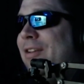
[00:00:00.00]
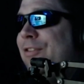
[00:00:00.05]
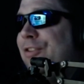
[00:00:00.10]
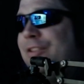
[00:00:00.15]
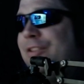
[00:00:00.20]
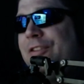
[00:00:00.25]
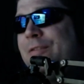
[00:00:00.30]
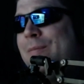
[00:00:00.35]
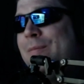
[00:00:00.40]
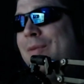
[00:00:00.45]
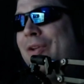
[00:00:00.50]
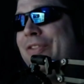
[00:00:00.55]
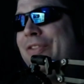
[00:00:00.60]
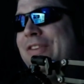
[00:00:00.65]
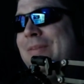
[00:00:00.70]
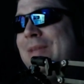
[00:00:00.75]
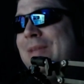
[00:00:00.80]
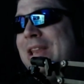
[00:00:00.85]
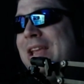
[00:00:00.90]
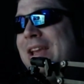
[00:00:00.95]
So this
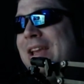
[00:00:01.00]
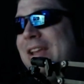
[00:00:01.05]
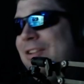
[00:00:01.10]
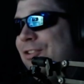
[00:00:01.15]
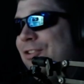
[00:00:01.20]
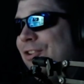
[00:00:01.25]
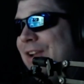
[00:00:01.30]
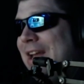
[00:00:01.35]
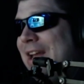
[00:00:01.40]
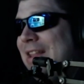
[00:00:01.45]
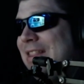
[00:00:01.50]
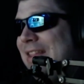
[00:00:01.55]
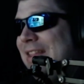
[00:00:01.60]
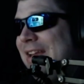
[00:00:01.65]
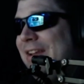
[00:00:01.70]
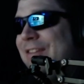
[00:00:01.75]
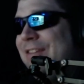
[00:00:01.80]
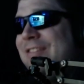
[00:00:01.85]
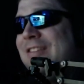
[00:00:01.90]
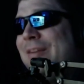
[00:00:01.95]
multimedia internet
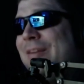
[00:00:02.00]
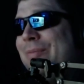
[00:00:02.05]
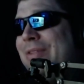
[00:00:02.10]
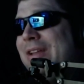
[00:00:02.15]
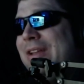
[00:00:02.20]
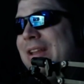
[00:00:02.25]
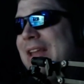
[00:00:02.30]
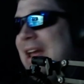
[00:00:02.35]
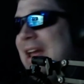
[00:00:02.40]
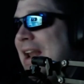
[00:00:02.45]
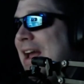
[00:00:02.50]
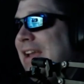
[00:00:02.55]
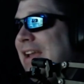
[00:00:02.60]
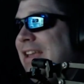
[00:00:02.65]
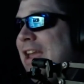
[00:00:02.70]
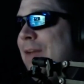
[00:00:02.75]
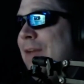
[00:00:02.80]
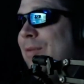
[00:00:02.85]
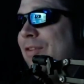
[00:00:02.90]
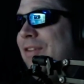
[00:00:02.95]
thing is something that I
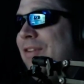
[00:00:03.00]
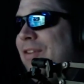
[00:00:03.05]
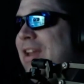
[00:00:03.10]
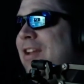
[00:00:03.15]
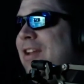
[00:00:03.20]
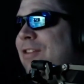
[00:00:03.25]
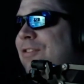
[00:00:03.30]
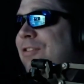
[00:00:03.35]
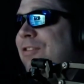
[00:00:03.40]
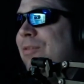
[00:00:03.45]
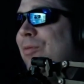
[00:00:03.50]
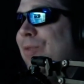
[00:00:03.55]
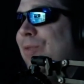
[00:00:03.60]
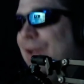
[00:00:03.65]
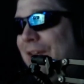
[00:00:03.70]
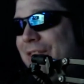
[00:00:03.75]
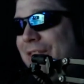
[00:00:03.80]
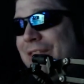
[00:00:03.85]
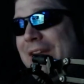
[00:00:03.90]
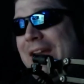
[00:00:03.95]
came of age
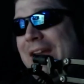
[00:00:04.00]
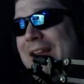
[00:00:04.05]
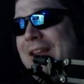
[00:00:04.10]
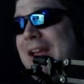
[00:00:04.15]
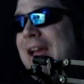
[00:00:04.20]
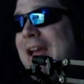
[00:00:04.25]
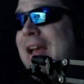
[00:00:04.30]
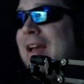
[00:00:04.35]
with, and